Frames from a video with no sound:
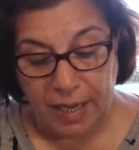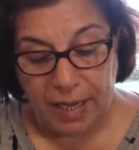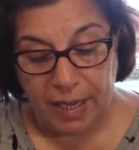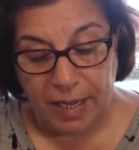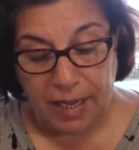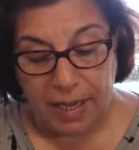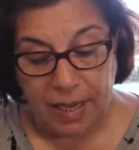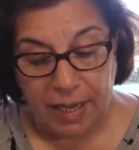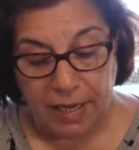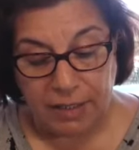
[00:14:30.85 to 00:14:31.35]

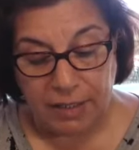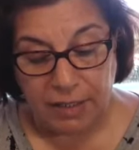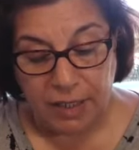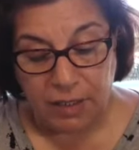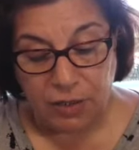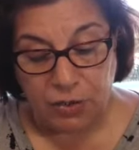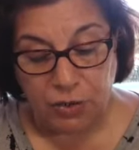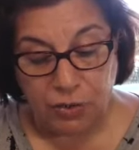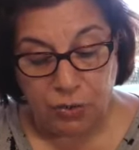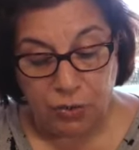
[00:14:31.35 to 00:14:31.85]
and
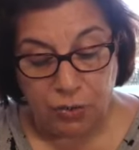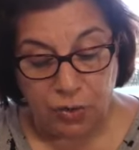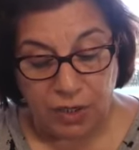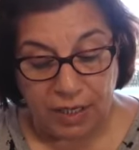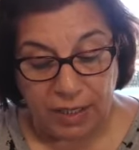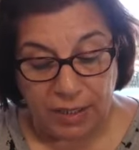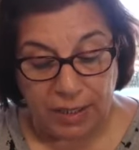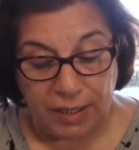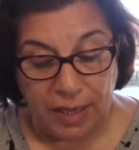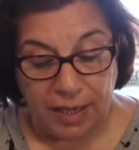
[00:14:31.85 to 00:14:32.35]
you
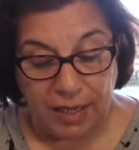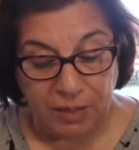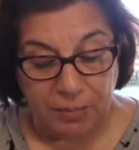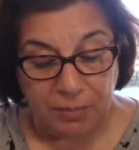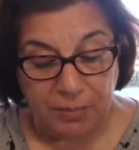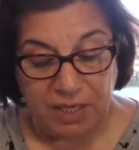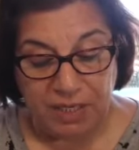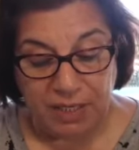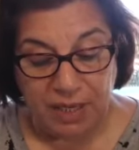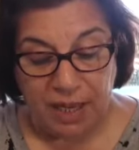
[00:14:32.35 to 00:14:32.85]

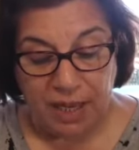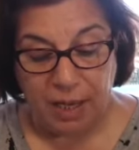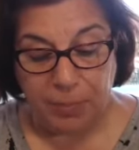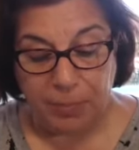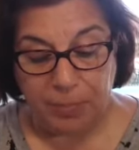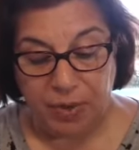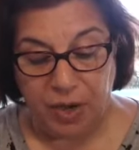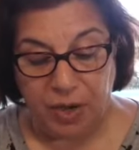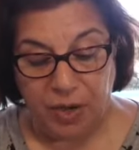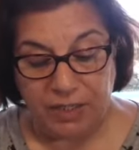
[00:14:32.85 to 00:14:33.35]
climbing
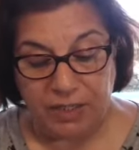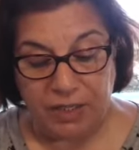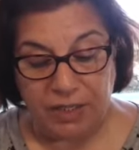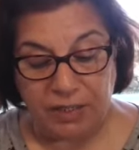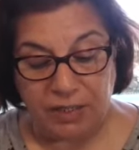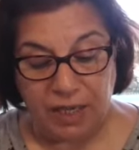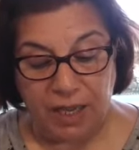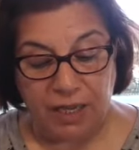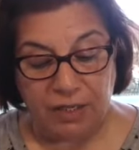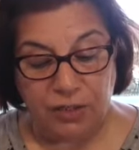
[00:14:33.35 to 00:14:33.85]
up on
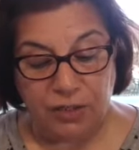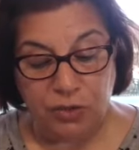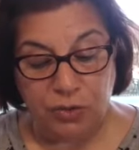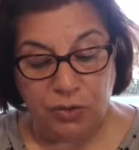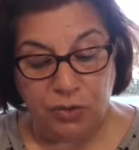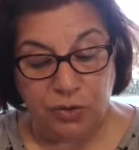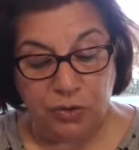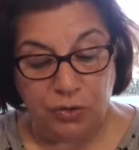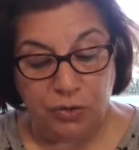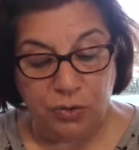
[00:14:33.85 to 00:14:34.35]
it and
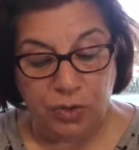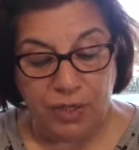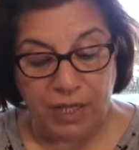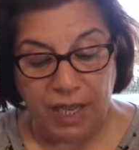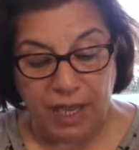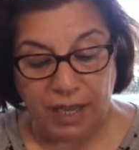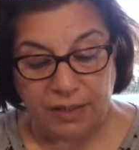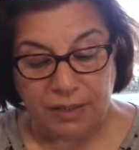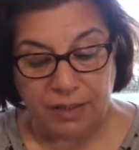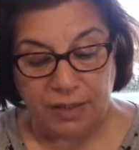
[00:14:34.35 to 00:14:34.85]
you
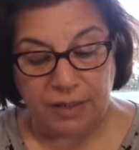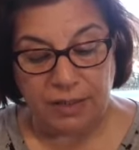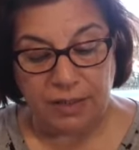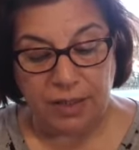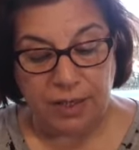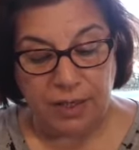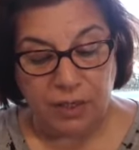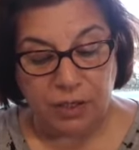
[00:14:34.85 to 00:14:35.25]
getting